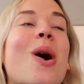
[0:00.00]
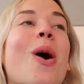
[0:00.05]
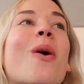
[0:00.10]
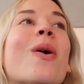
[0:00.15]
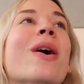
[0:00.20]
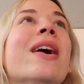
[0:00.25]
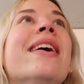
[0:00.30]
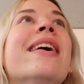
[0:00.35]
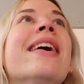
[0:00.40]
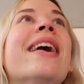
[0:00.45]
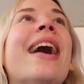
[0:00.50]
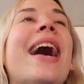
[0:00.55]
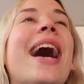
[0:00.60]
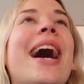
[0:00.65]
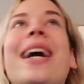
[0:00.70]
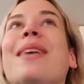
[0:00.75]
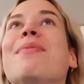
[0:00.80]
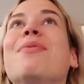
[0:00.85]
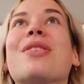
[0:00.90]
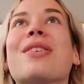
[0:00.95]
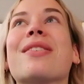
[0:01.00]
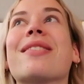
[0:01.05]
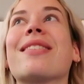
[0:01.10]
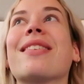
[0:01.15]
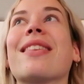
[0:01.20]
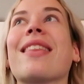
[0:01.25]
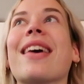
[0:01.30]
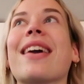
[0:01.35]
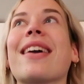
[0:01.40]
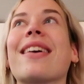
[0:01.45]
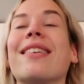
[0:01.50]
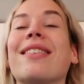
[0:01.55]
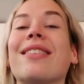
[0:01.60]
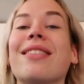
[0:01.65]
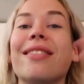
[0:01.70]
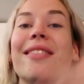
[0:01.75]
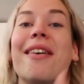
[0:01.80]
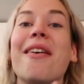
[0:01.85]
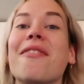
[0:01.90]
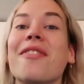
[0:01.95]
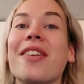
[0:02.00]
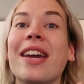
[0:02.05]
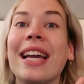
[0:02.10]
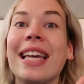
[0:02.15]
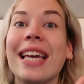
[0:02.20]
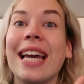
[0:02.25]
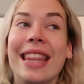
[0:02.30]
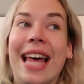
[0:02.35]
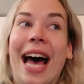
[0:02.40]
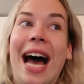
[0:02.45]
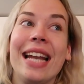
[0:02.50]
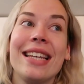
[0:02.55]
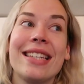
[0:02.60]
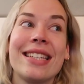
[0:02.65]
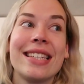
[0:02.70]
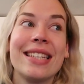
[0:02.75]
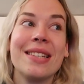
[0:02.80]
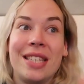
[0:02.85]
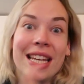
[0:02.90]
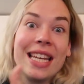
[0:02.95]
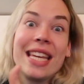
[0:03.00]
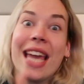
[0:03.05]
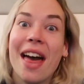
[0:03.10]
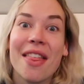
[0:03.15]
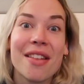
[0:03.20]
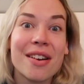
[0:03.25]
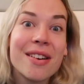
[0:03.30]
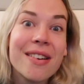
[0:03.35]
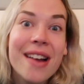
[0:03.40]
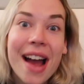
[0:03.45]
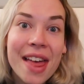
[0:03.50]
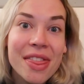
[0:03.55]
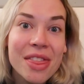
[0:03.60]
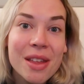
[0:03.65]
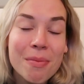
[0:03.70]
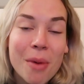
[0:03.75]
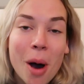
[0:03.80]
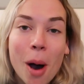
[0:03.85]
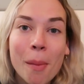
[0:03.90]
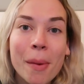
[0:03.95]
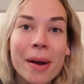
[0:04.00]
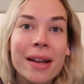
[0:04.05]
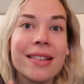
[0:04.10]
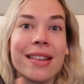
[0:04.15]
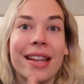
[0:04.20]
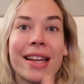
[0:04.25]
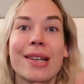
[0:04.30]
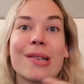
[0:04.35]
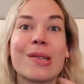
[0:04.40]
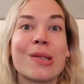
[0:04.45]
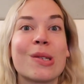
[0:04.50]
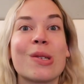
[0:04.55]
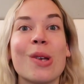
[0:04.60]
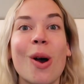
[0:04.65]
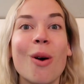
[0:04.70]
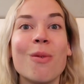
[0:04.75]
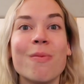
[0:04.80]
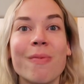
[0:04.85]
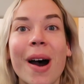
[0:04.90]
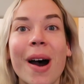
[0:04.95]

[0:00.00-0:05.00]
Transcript: So I'm just like loving that together at the moment, like so